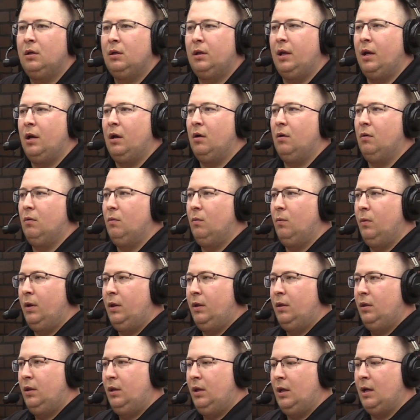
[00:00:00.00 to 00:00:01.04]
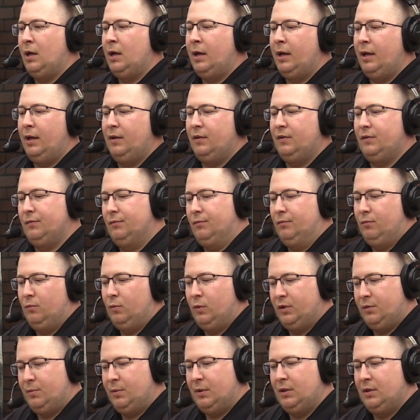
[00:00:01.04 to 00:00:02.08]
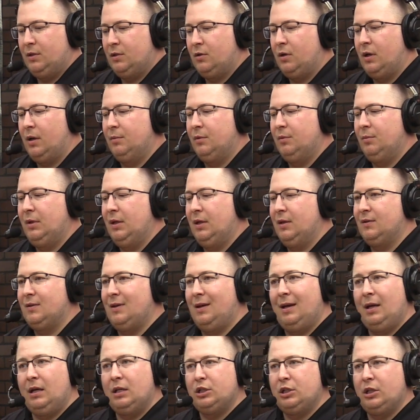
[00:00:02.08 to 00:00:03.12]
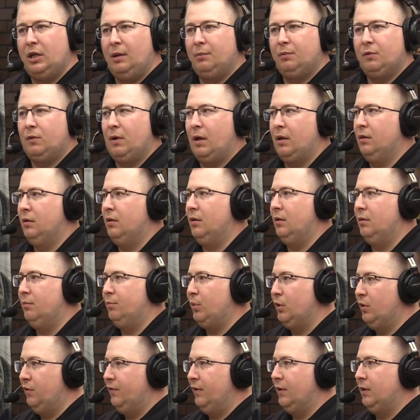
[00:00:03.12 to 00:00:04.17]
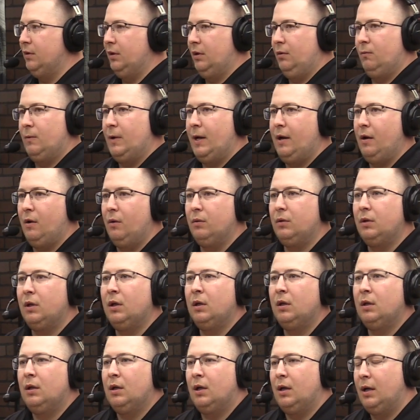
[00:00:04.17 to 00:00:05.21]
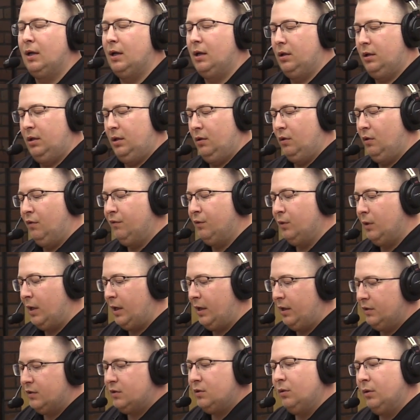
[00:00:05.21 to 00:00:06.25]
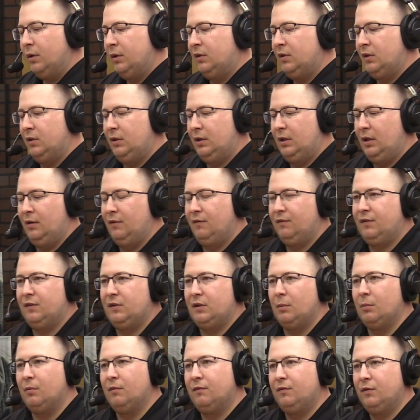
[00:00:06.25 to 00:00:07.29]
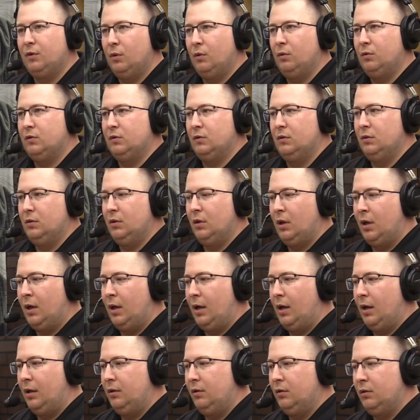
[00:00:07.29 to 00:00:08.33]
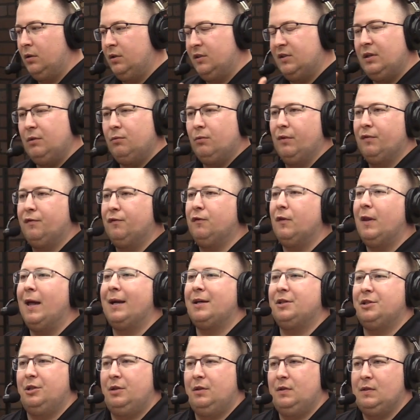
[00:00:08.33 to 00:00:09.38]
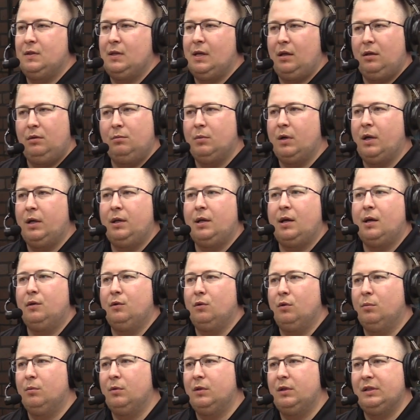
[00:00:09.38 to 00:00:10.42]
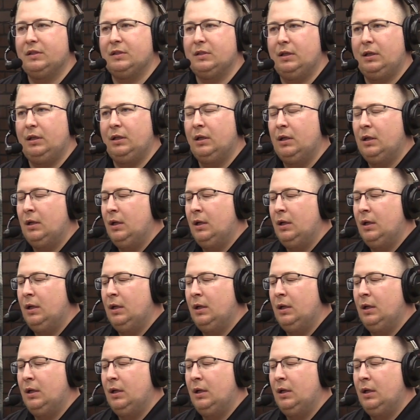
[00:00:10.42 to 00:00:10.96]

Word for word: Now, when the eye is what's been described to me as egg-shaped rather than perfectly round, uh, an oval eye is going to give some of those, uh, you're going to see reflections that you might not normally see.